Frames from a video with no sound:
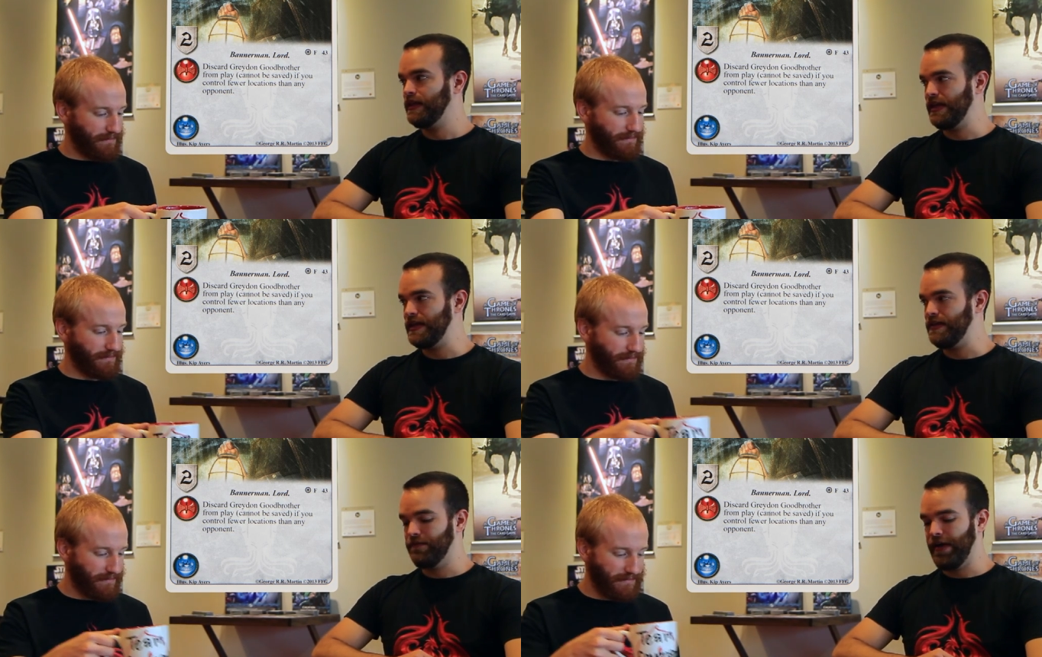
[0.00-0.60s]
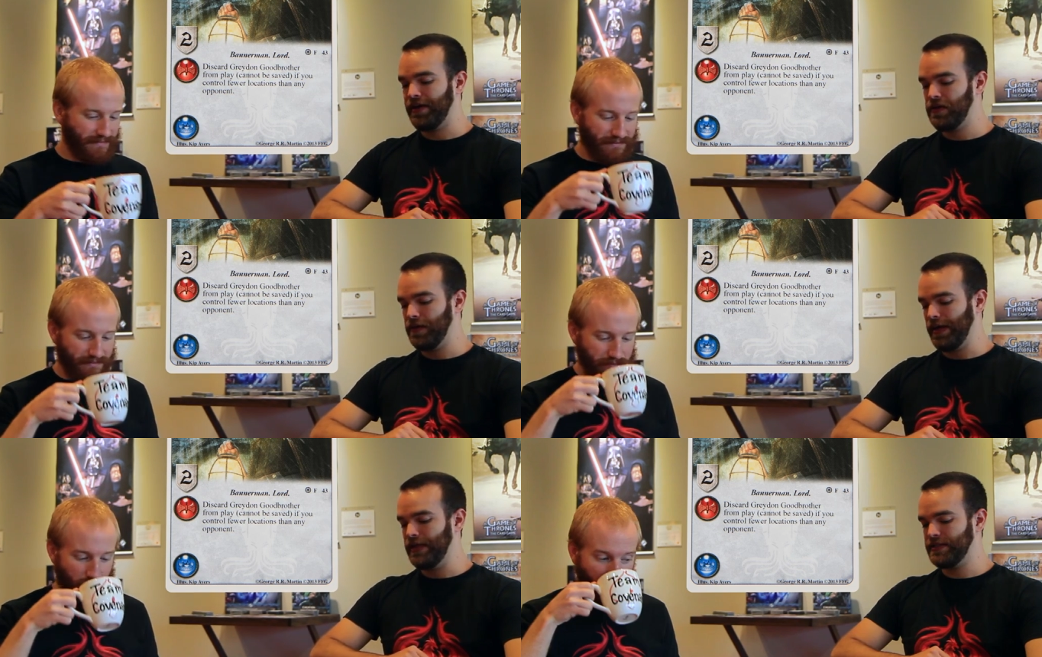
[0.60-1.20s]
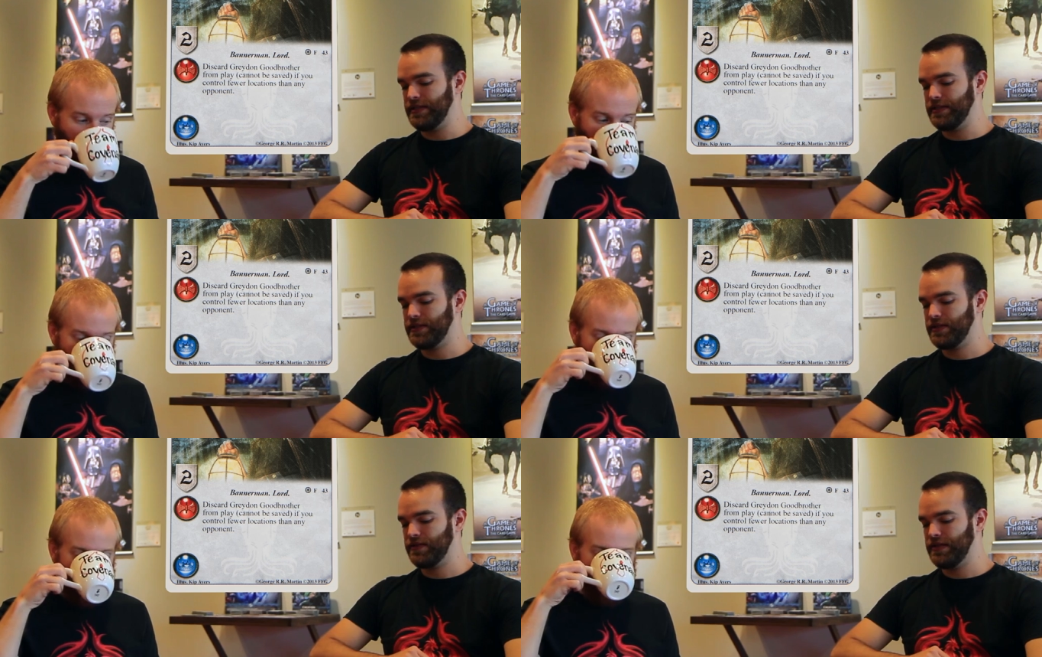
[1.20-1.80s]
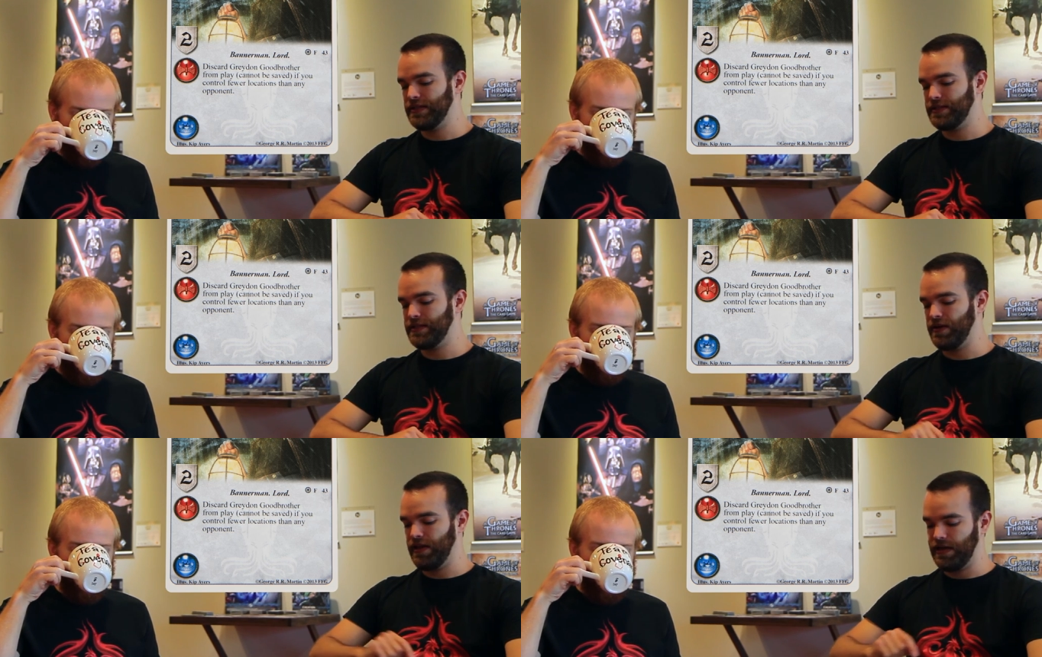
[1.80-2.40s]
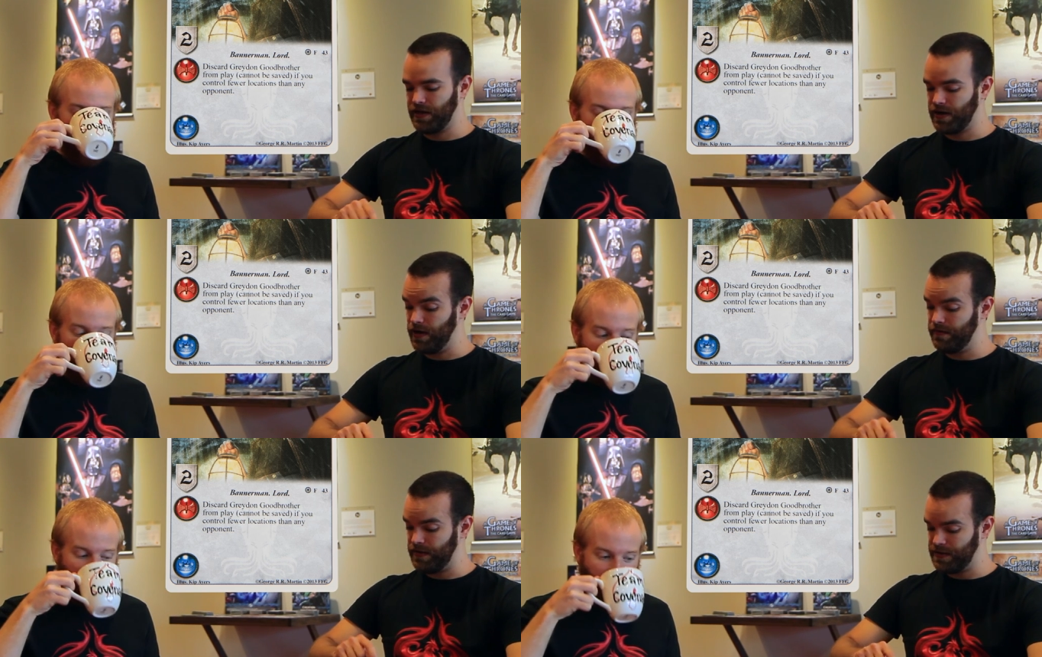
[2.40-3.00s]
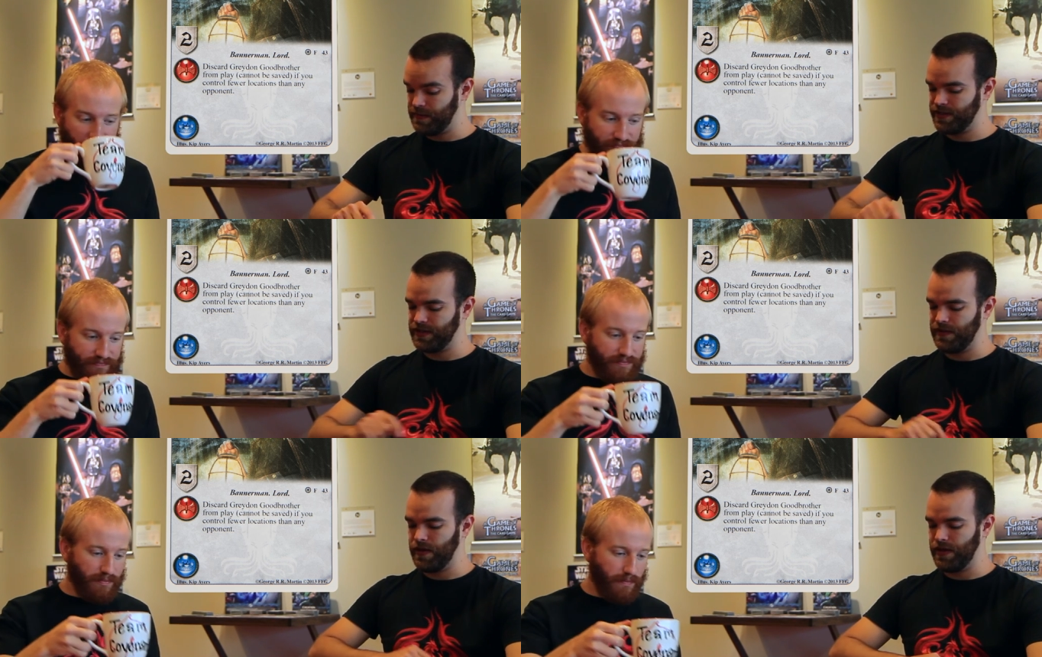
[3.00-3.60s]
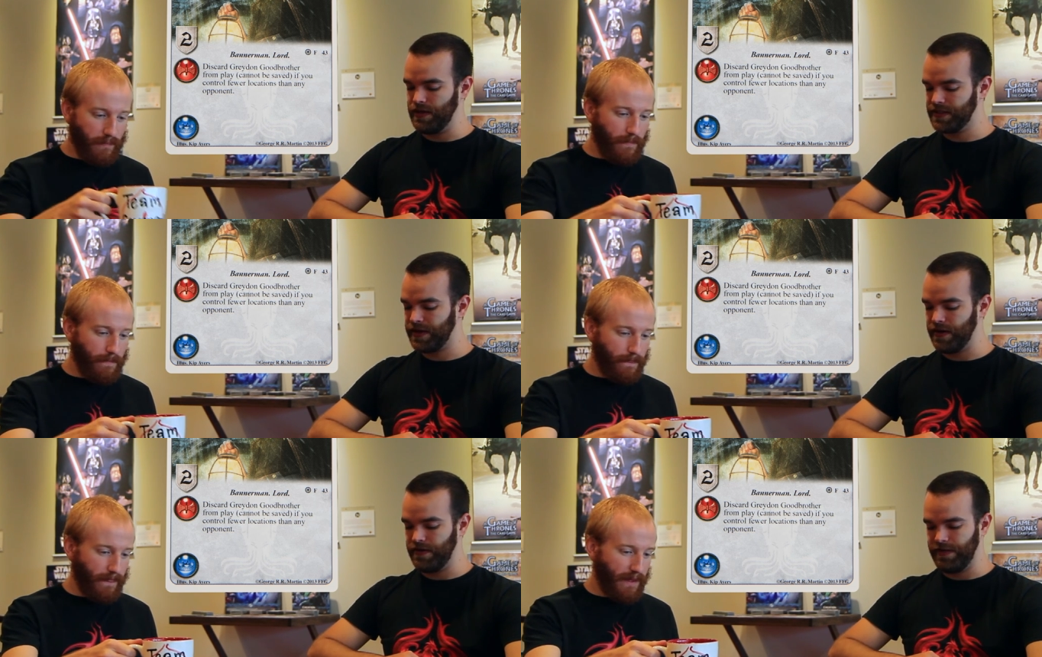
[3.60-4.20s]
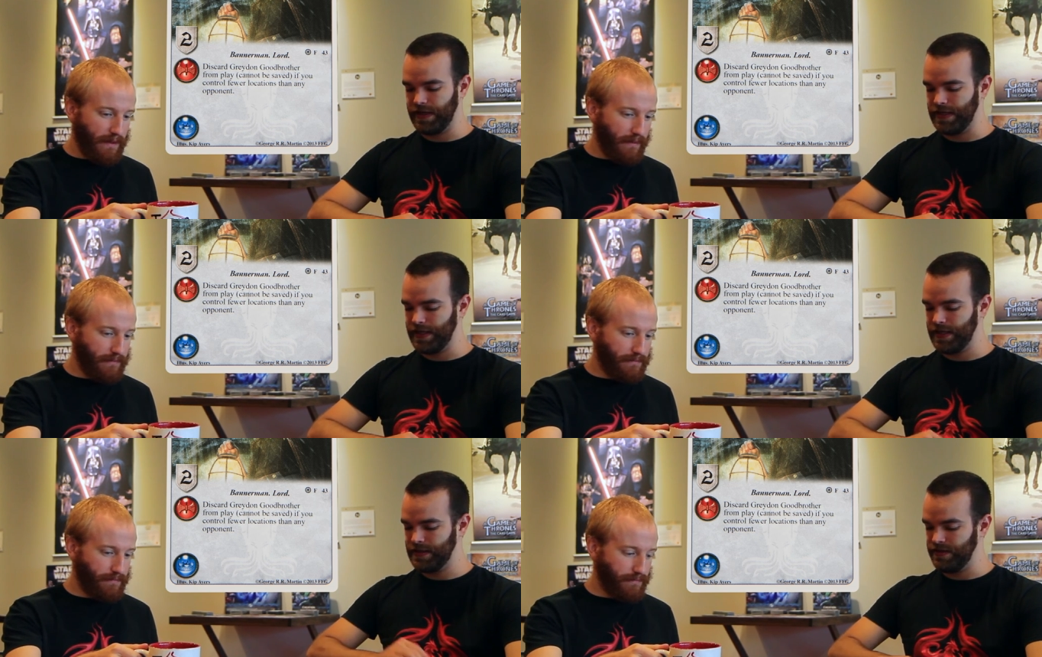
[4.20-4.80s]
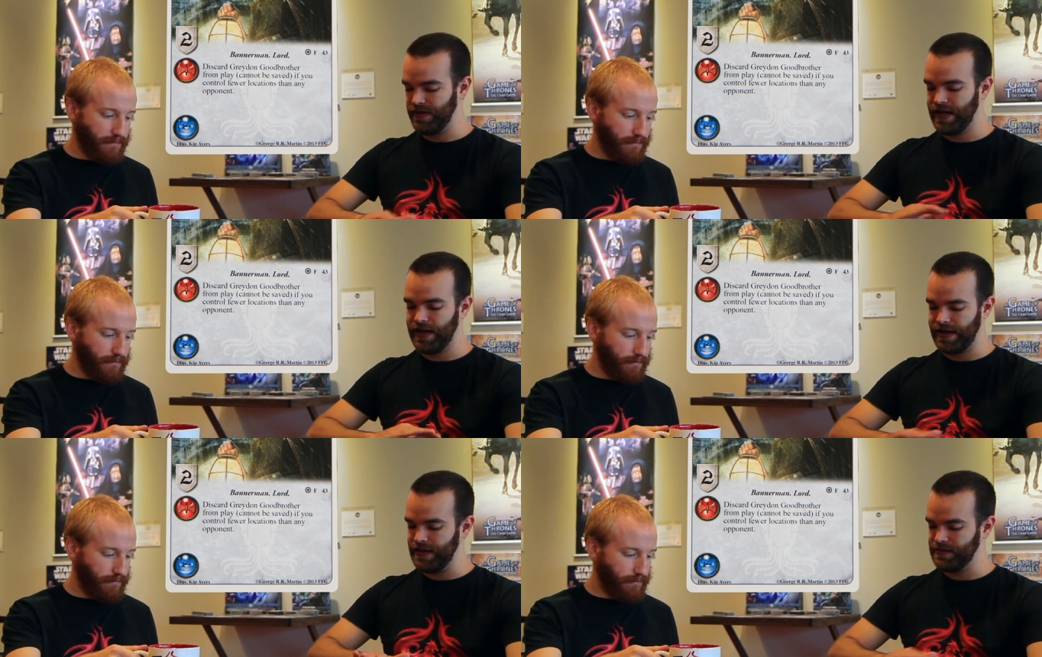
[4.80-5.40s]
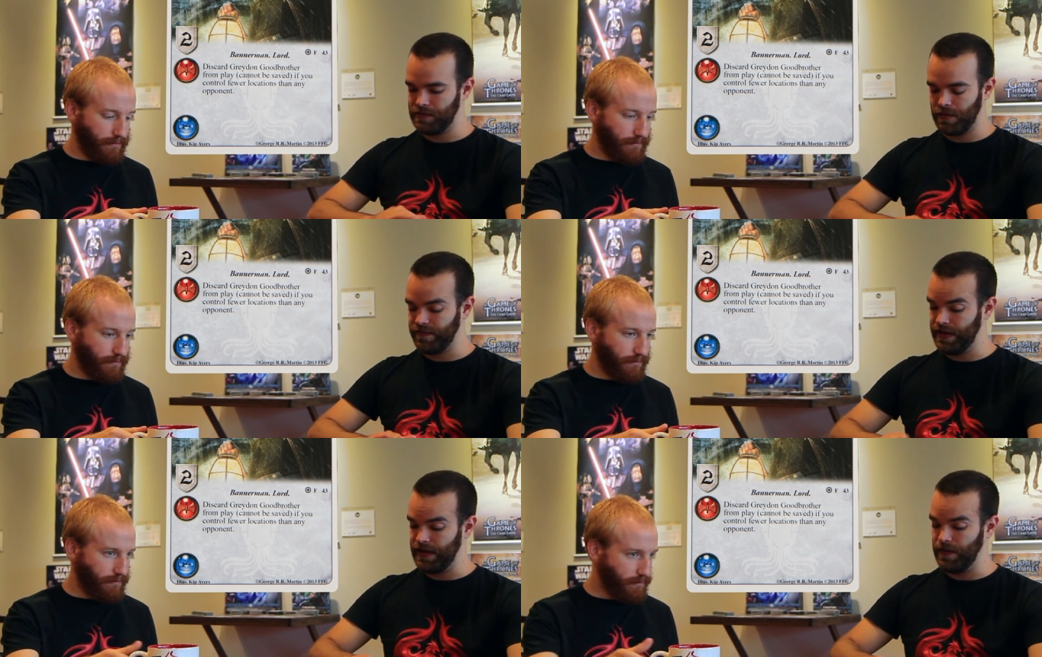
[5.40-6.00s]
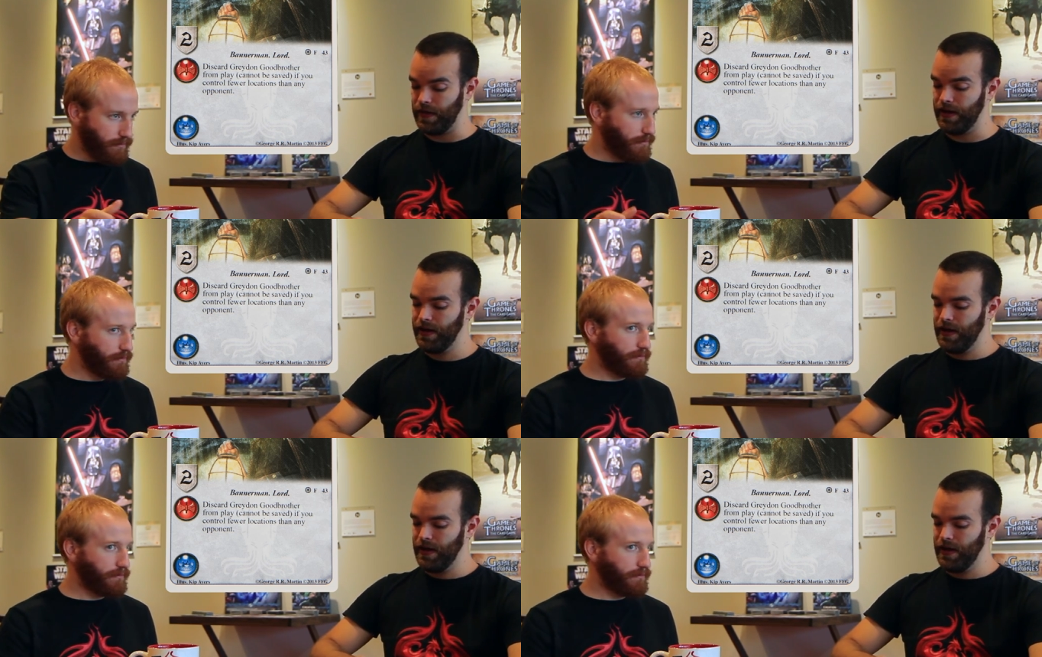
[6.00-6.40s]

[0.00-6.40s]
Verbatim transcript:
Speaker 1: the value isn't necessarily to the curve, especially with a discard effect like this that you can't cancel, prevent in any way,